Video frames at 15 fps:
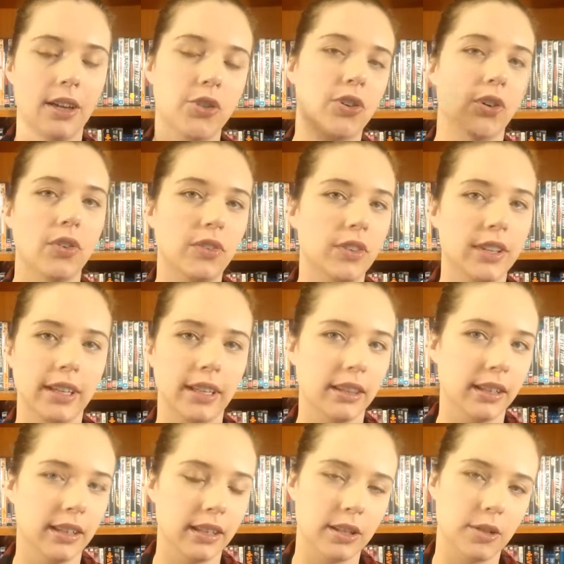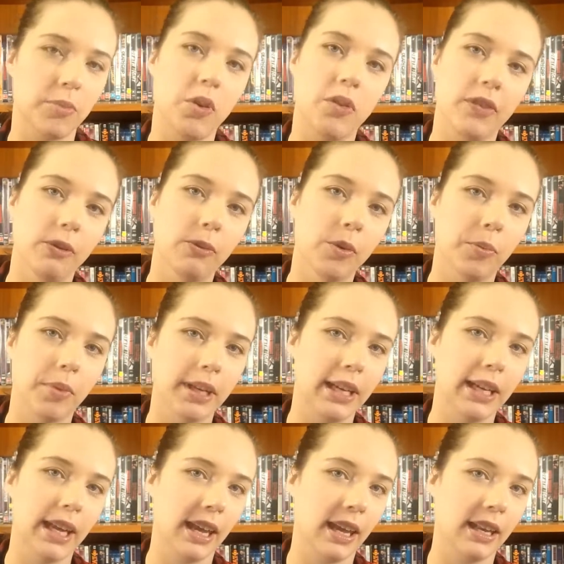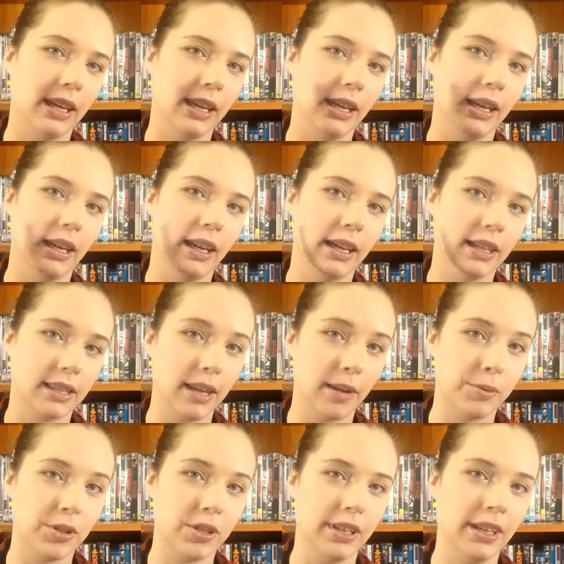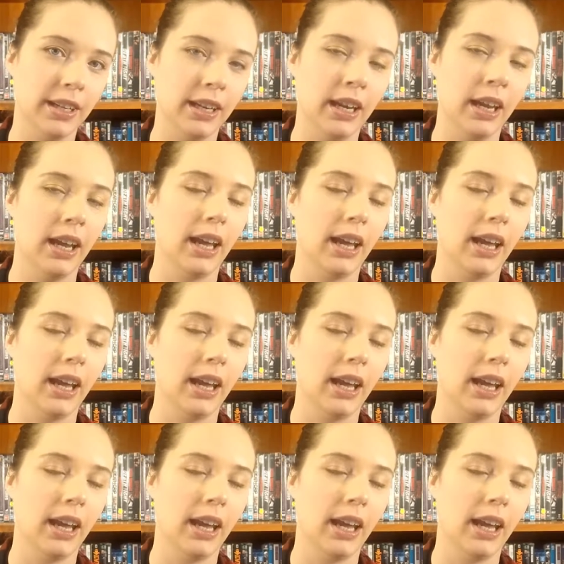don't think that this movie will be any exception.